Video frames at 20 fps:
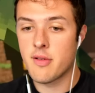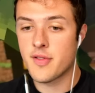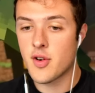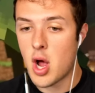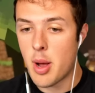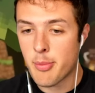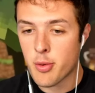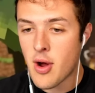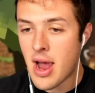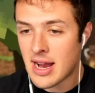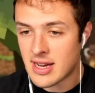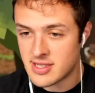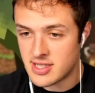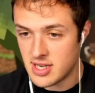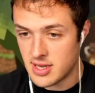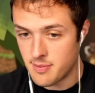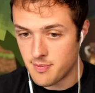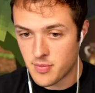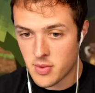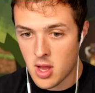from
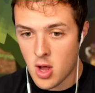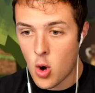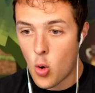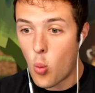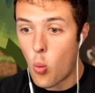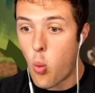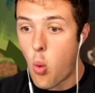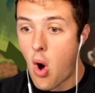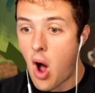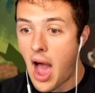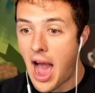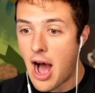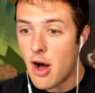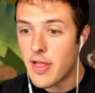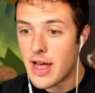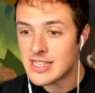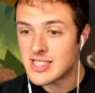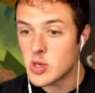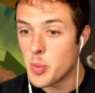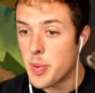Rexy. Wow,
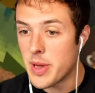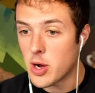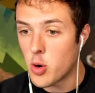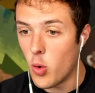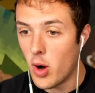that's a big